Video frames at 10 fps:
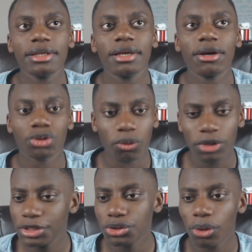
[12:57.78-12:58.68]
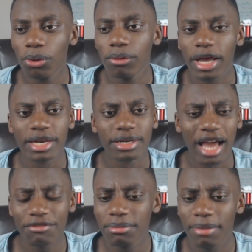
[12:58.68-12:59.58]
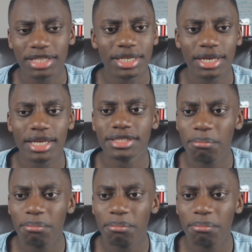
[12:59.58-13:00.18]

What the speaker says: Tolisso and Javi Martinez and